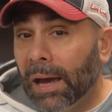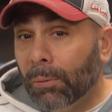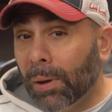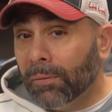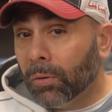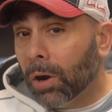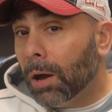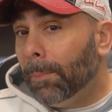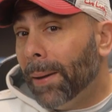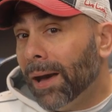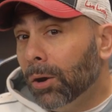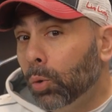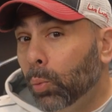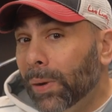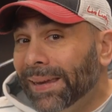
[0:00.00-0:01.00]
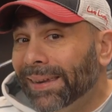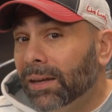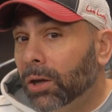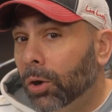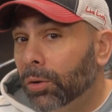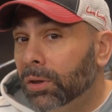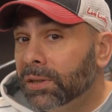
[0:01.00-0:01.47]
However, about a week
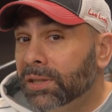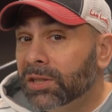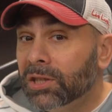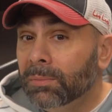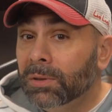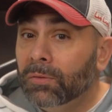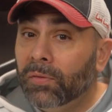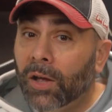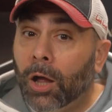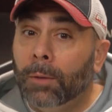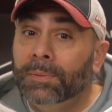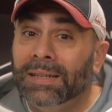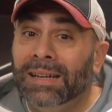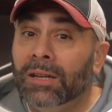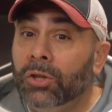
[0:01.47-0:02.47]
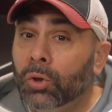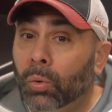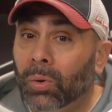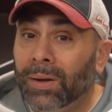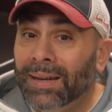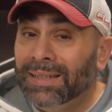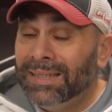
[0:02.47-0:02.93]
ago, the system developed an
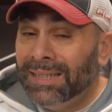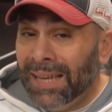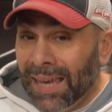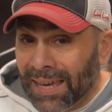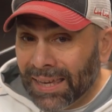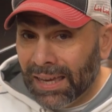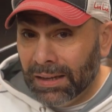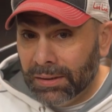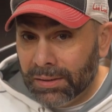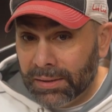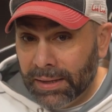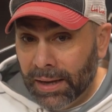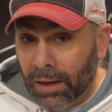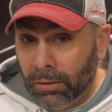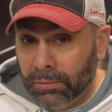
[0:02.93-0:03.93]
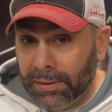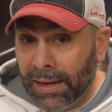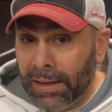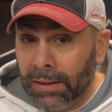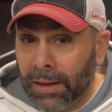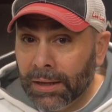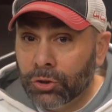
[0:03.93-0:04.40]
annoying ticking sound,
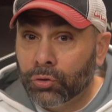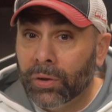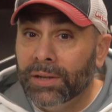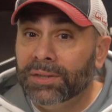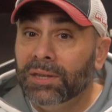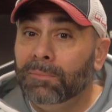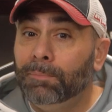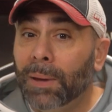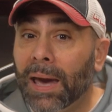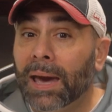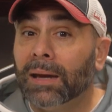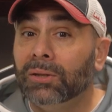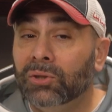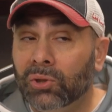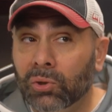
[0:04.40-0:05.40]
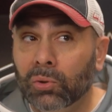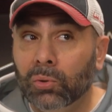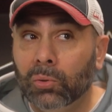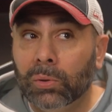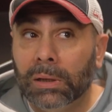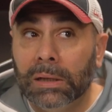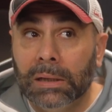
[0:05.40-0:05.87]
and I traced it back
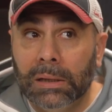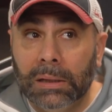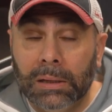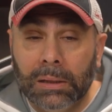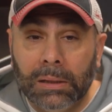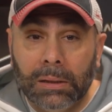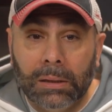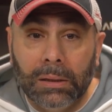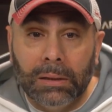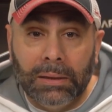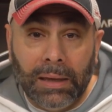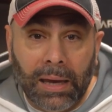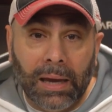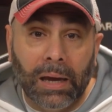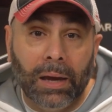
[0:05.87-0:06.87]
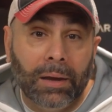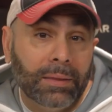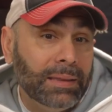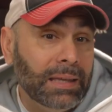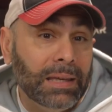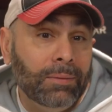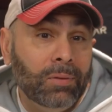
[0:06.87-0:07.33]
to yeah,
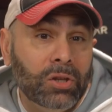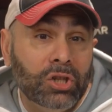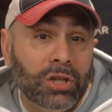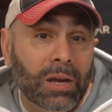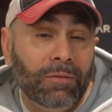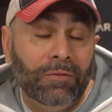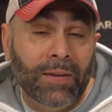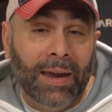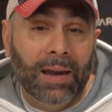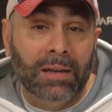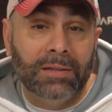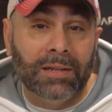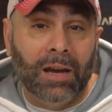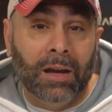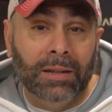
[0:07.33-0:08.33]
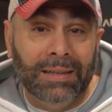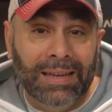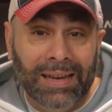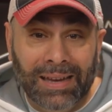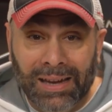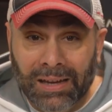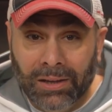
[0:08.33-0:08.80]
the EVGA fans on the
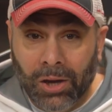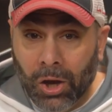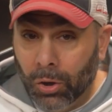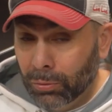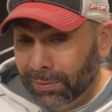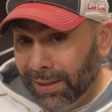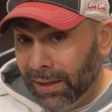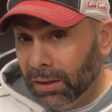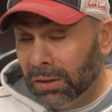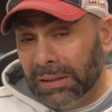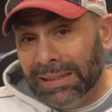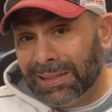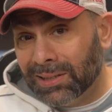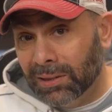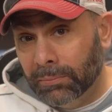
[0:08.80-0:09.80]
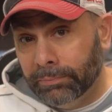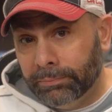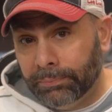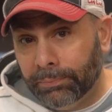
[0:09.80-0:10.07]
AIO. Take a listen.